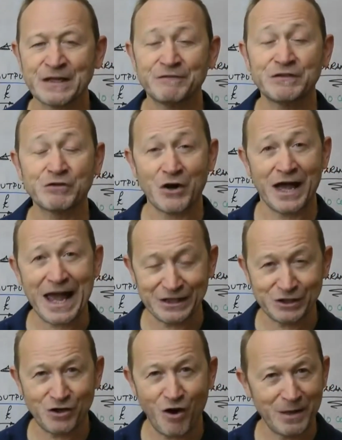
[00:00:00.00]
If you've got
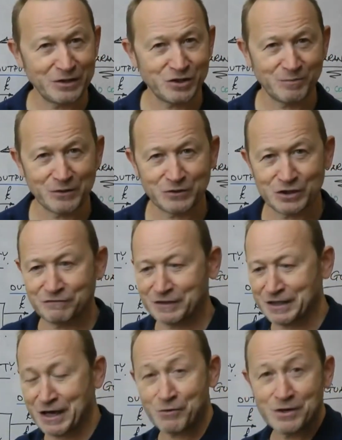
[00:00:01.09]
any comments about this
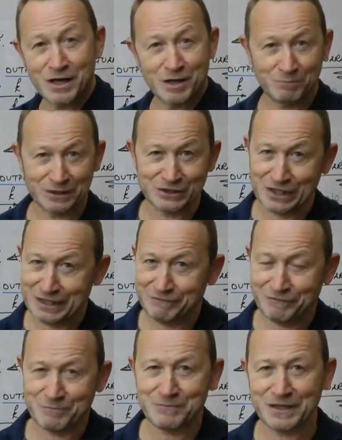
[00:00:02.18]
video, please
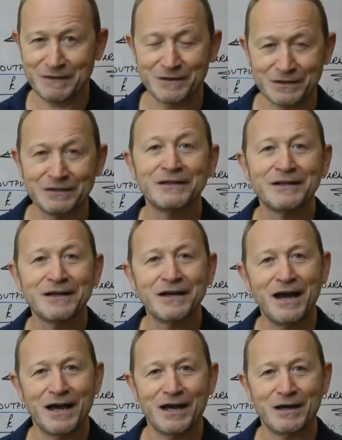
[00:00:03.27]
leave them in the
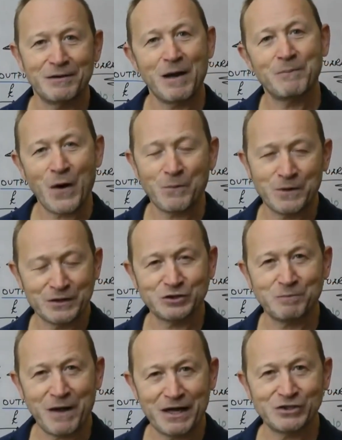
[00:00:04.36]
uh, appropriate
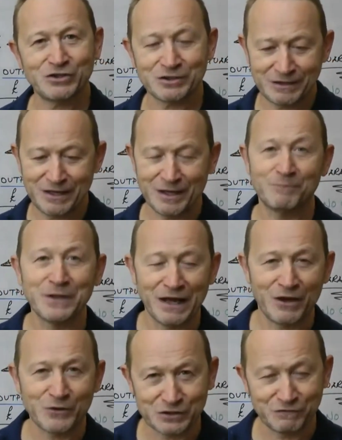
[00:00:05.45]
space uh,
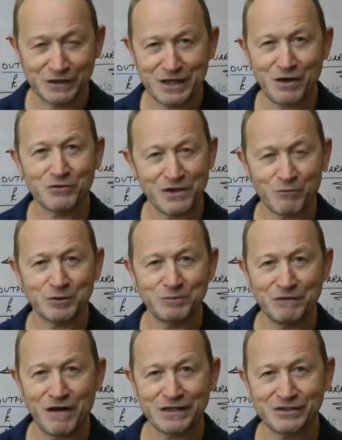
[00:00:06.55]
below this video. That would be
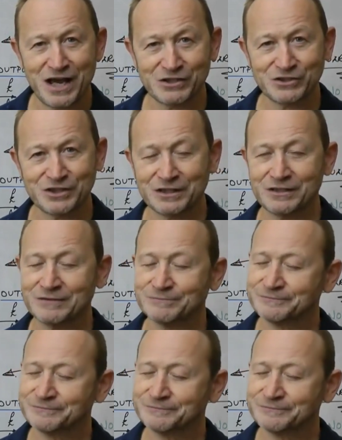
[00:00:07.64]
fantastic.